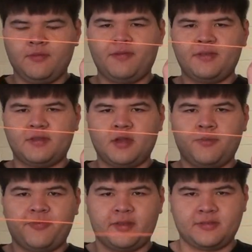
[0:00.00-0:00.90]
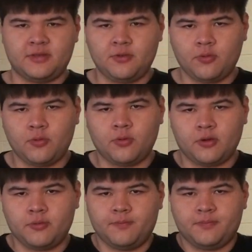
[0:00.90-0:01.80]
facing up facing you
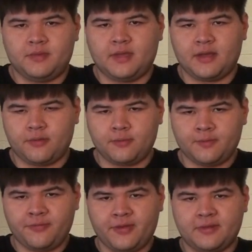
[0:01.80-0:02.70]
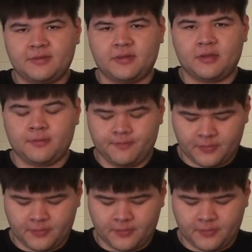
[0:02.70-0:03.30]
or down facing you.